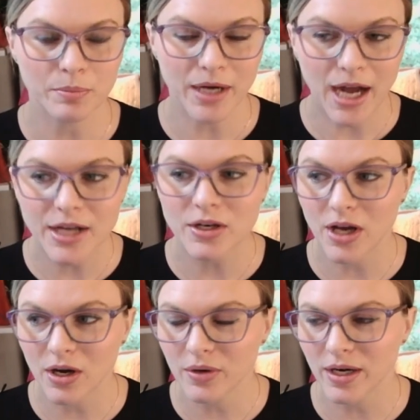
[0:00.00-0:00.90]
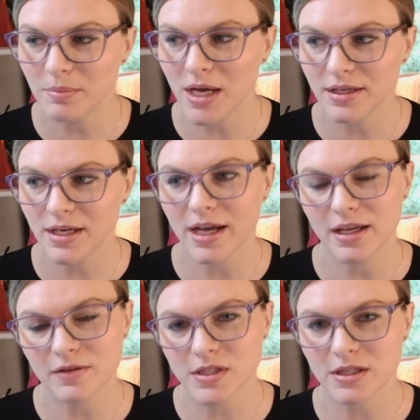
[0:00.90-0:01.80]
But I know, and I'm not
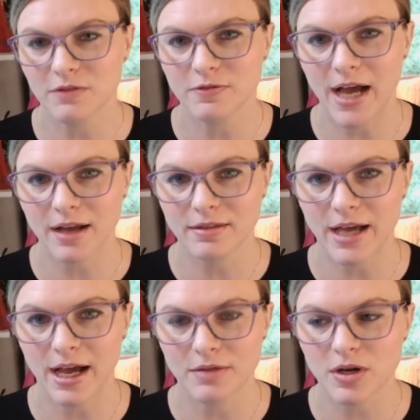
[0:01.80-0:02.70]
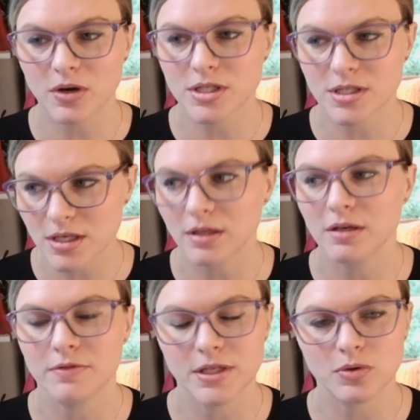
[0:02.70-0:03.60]
naive to the fact that there are still
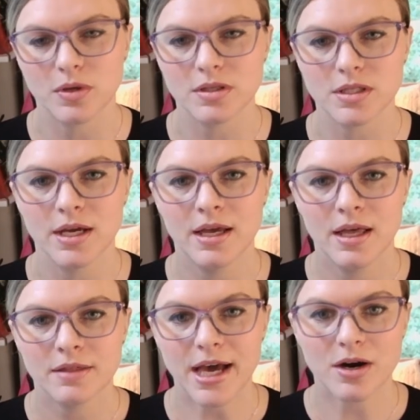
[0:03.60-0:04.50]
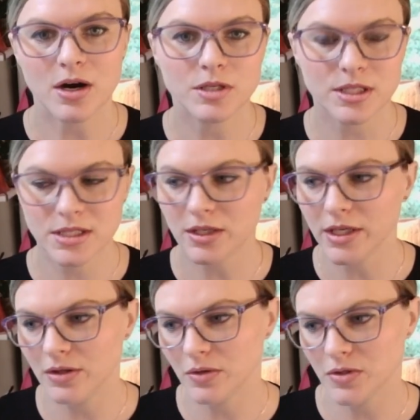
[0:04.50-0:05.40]
individuals that are still
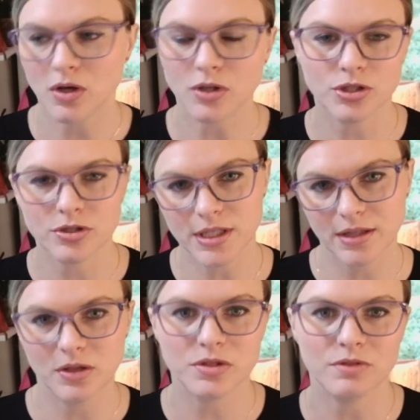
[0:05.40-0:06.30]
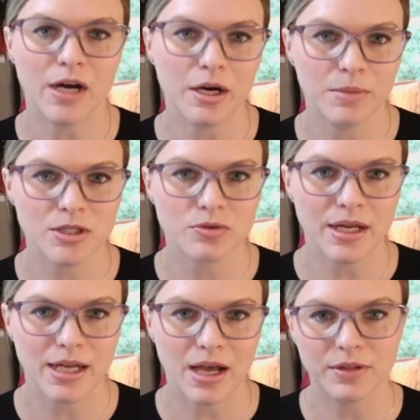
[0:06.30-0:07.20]
in those cultures and in those environments
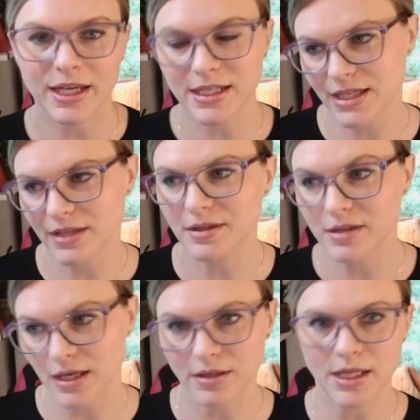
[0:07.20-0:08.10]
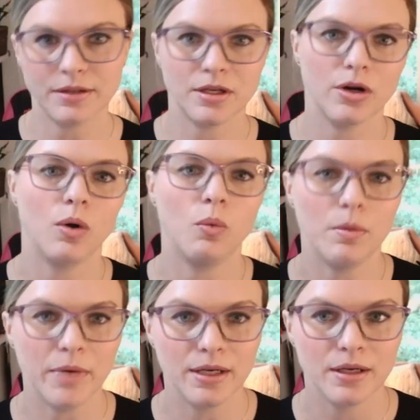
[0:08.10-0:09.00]
right now, that it's a thing that they're a
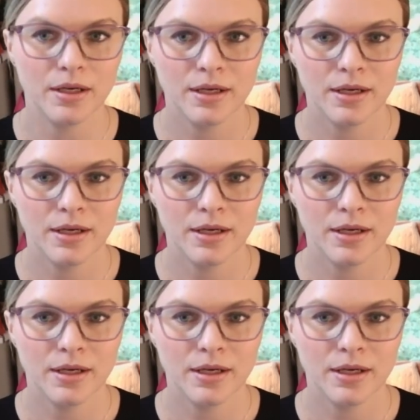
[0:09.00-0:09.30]
woman.